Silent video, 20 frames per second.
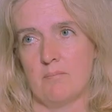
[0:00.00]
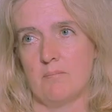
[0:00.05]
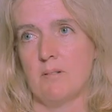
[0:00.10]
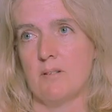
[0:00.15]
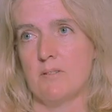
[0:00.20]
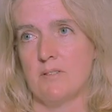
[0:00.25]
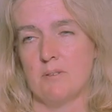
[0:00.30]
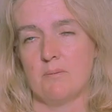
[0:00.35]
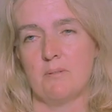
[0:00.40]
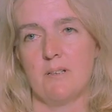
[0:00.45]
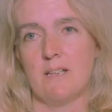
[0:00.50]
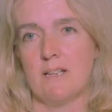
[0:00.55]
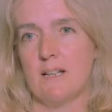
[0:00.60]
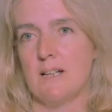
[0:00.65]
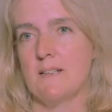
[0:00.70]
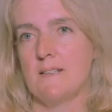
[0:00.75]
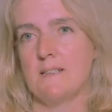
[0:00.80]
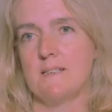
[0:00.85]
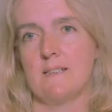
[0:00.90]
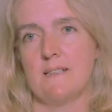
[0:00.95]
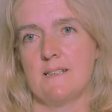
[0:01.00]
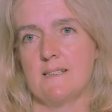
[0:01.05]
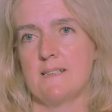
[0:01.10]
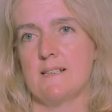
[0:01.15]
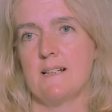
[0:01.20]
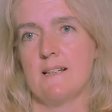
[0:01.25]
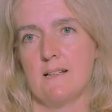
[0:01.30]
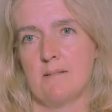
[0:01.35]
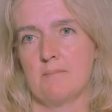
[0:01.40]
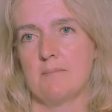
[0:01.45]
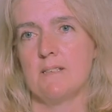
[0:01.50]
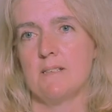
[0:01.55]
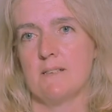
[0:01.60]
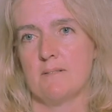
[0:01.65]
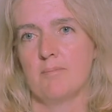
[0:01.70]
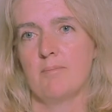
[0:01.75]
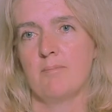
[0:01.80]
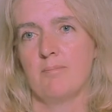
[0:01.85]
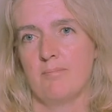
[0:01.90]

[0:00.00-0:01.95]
Most weekends he slept.